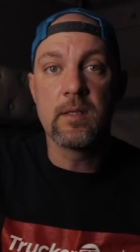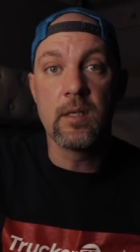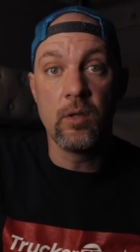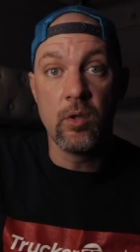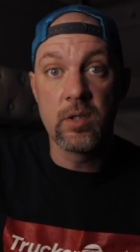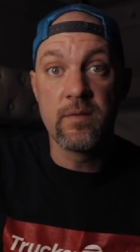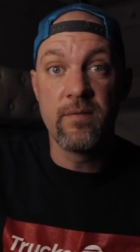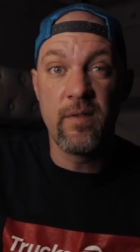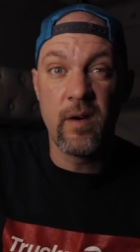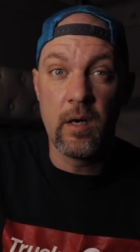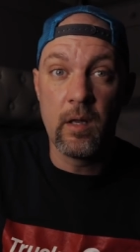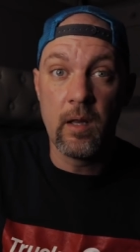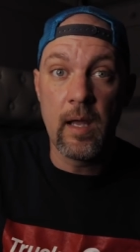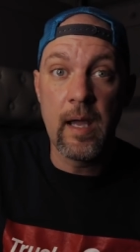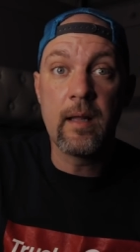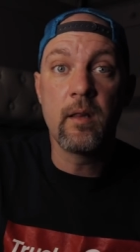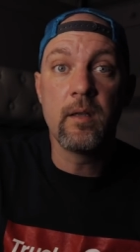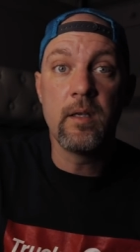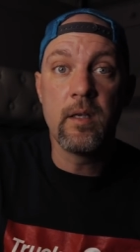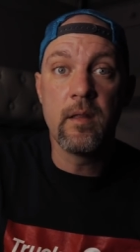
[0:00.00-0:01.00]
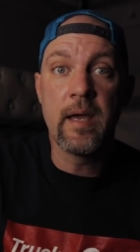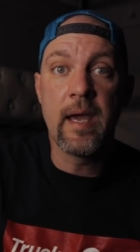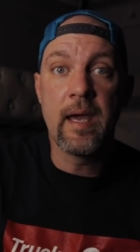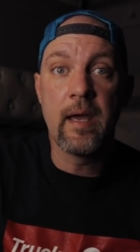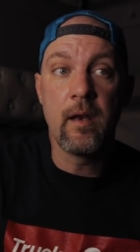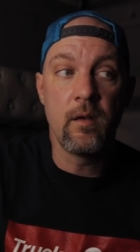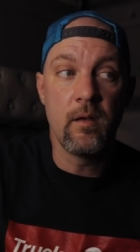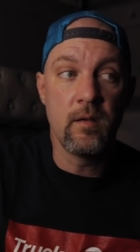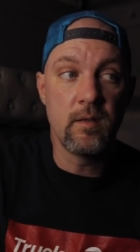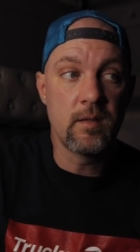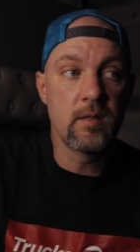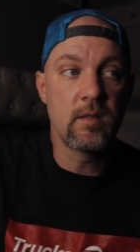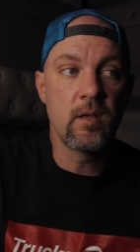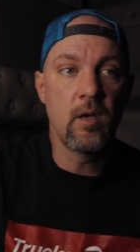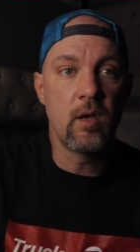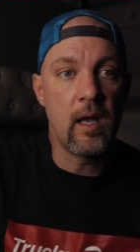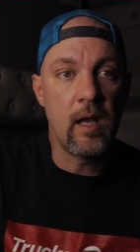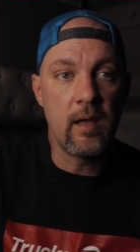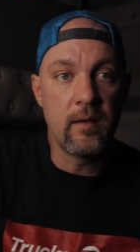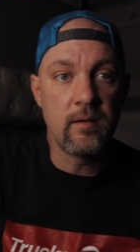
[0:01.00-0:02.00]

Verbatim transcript: it looks very likely that this is going to